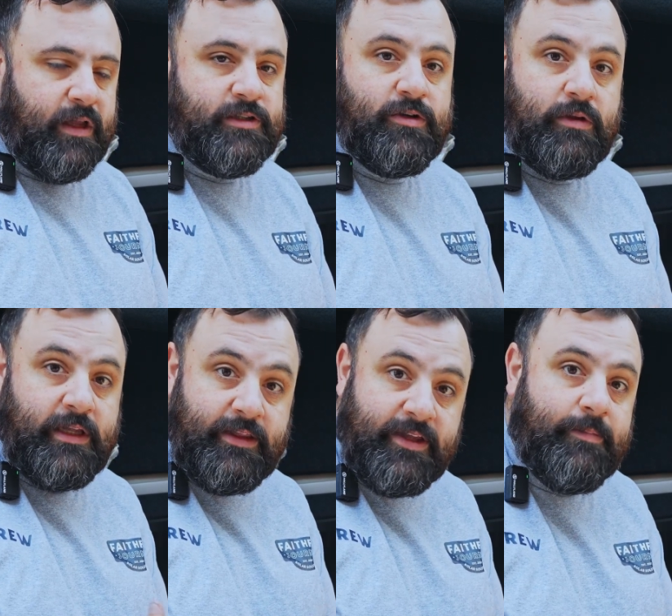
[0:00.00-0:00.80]
So
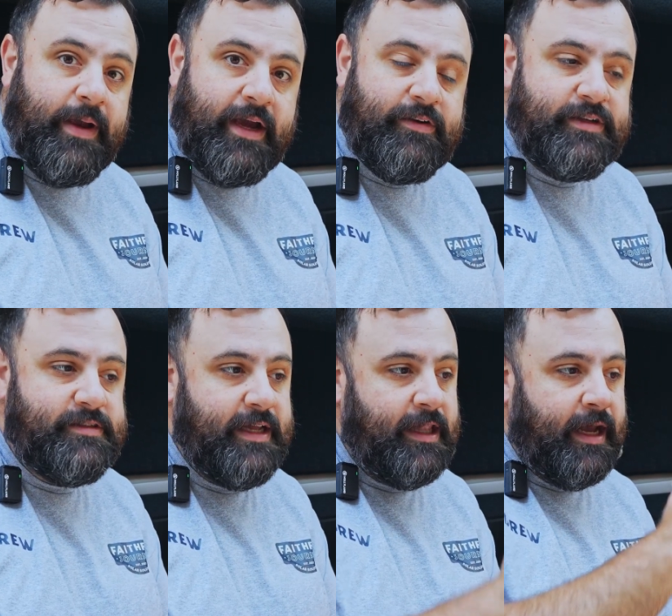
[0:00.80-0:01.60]
lithium batteries,
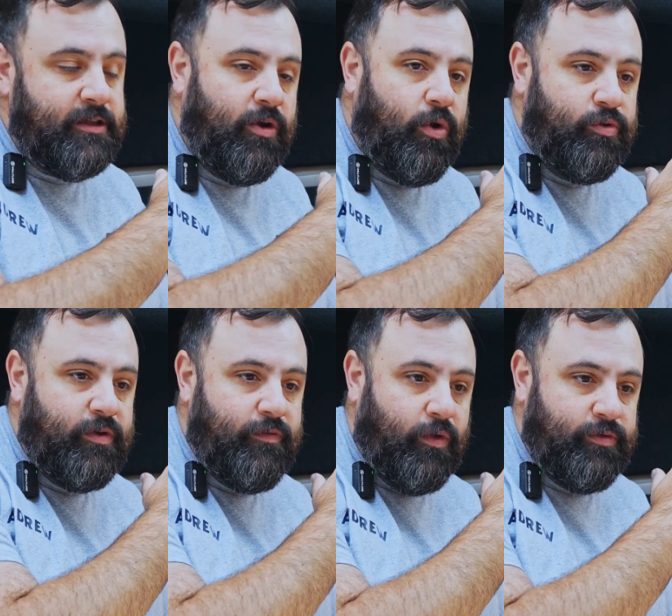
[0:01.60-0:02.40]
they like to hold
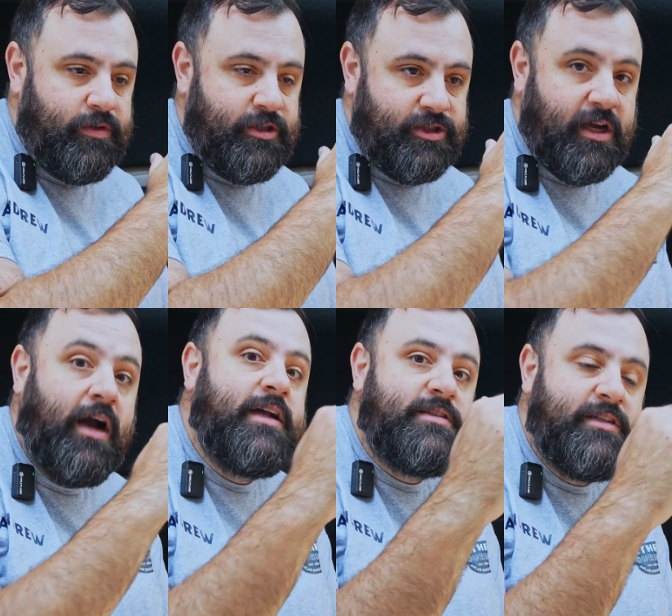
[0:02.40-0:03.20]
their voltage
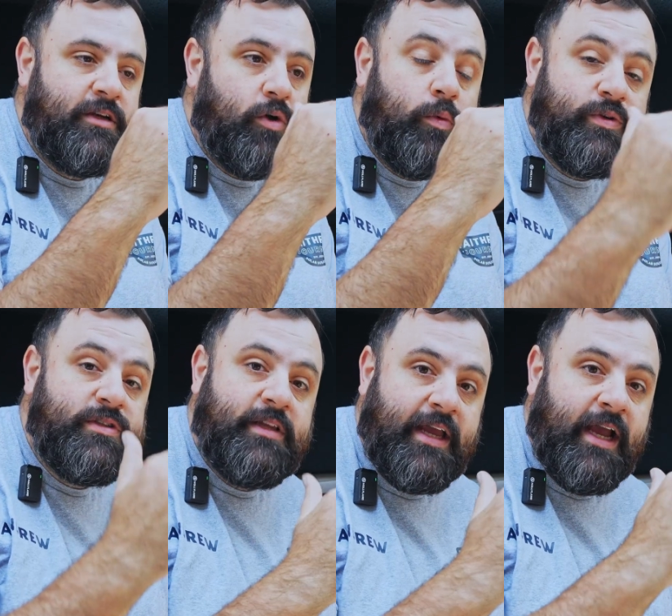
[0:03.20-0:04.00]
constant almost
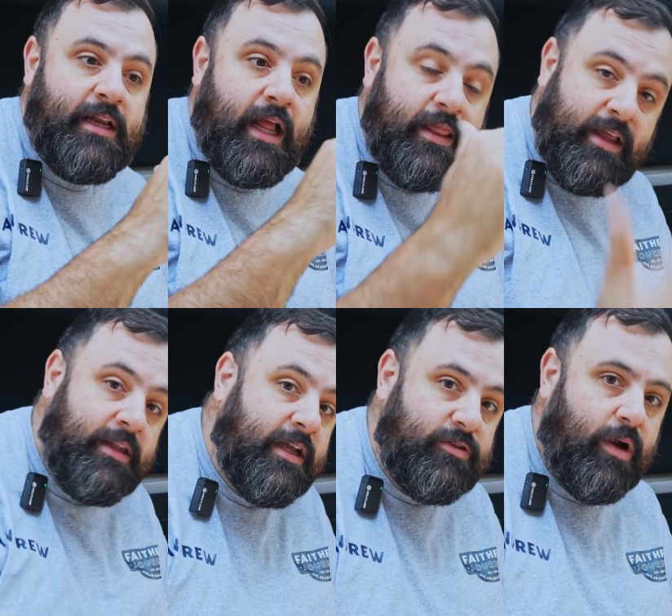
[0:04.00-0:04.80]
to the end, and
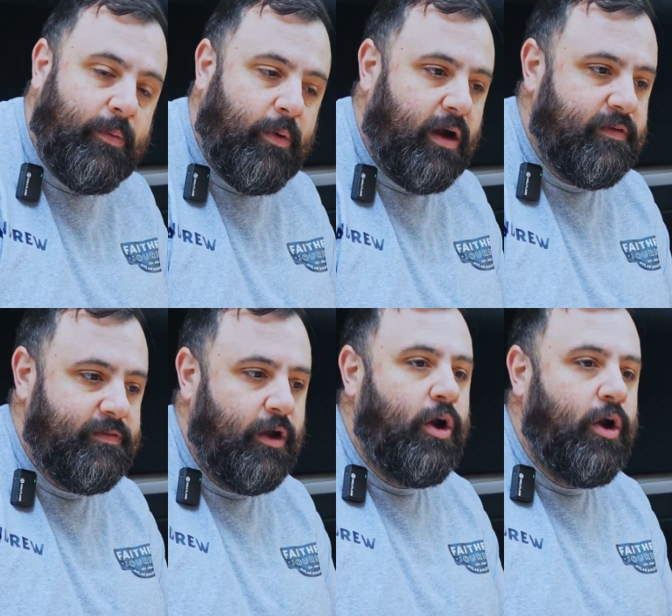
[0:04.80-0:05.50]
then they drop off.